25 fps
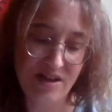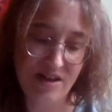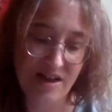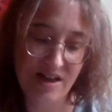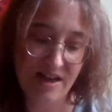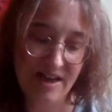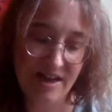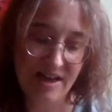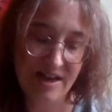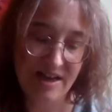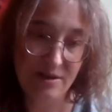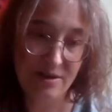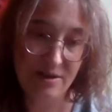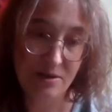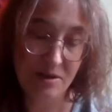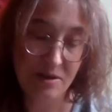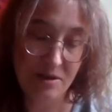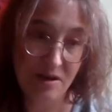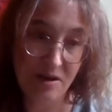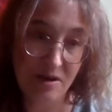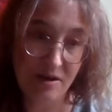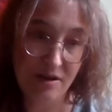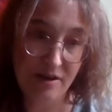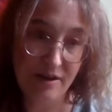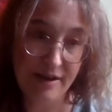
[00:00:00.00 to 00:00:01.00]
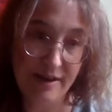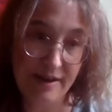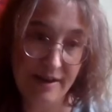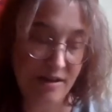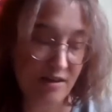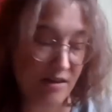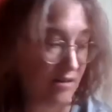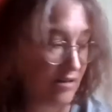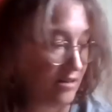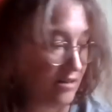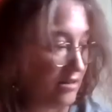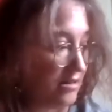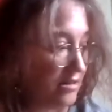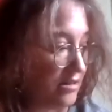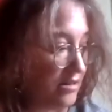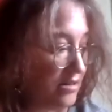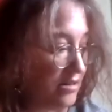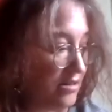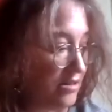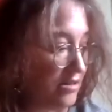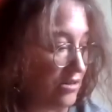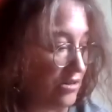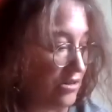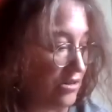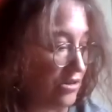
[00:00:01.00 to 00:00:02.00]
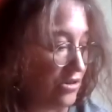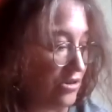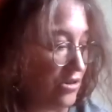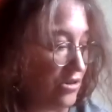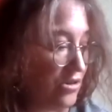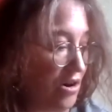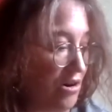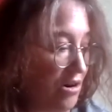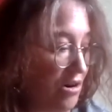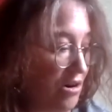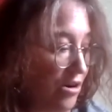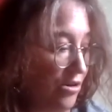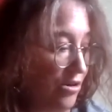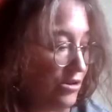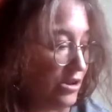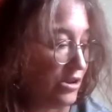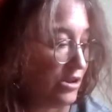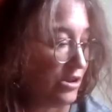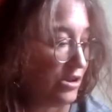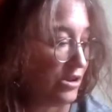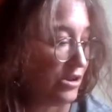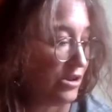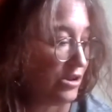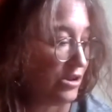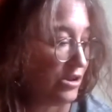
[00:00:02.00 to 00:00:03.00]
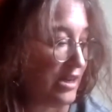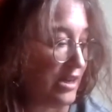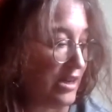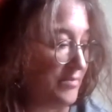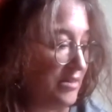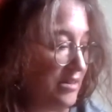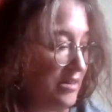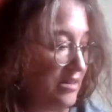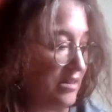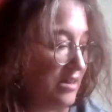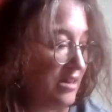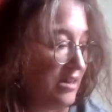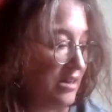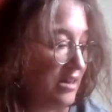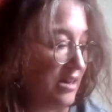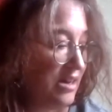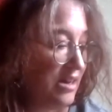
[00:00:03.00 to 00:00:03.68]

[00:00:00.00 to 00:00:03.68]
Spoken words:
and I got hold of him.